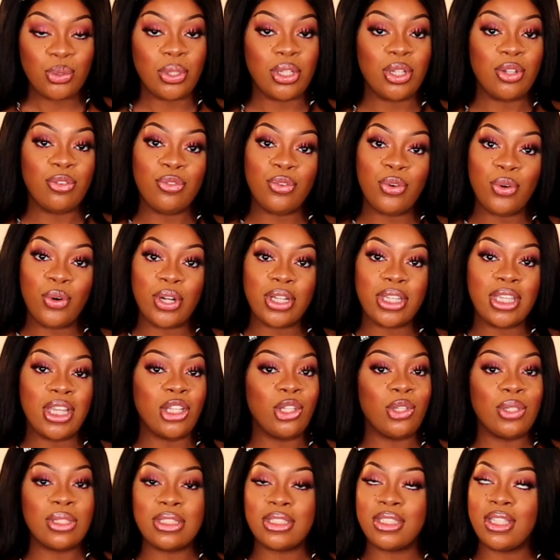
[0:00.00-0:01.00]
24,
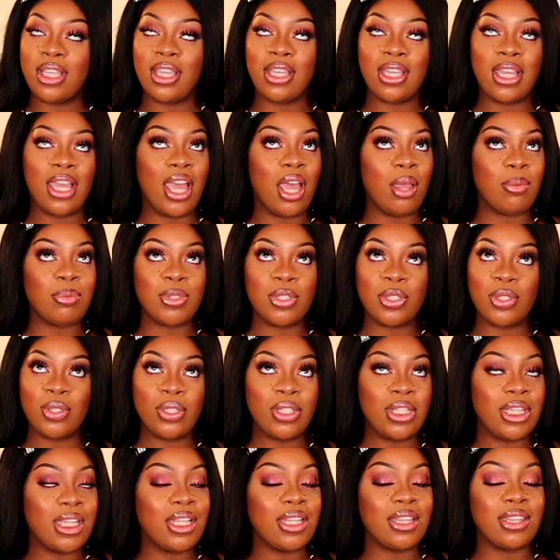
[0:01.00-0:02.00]
can you sing?
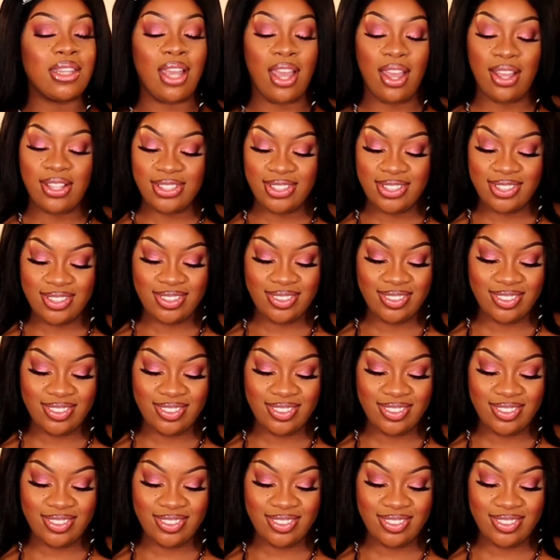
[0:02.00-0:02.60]
Absolutely not.